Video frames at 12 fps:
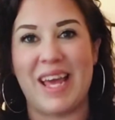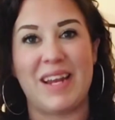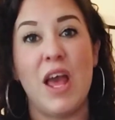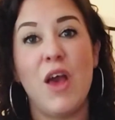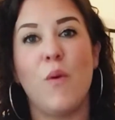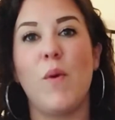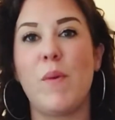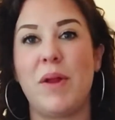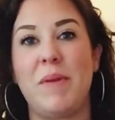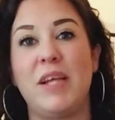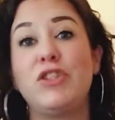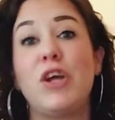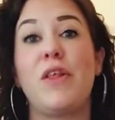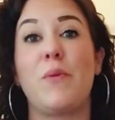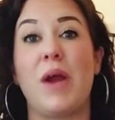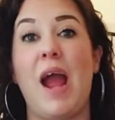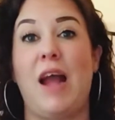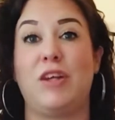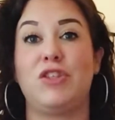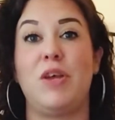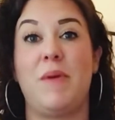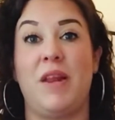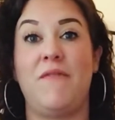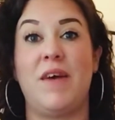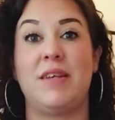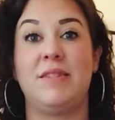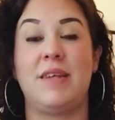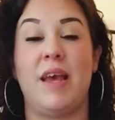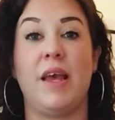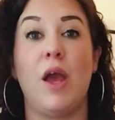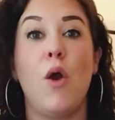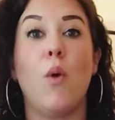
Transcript: And we want to make sure that we're actually manifesting